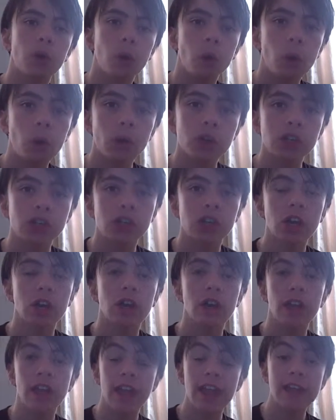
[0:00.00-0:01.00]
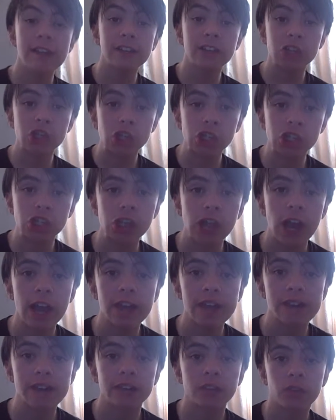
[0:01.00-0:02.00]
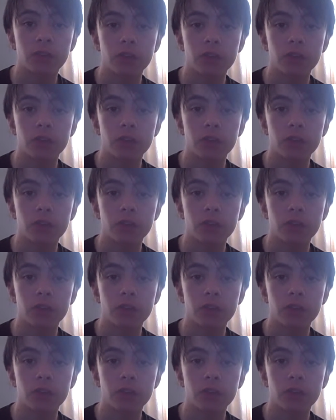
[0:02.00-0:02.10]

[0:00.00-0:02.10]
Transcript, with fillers: or shi and shinies.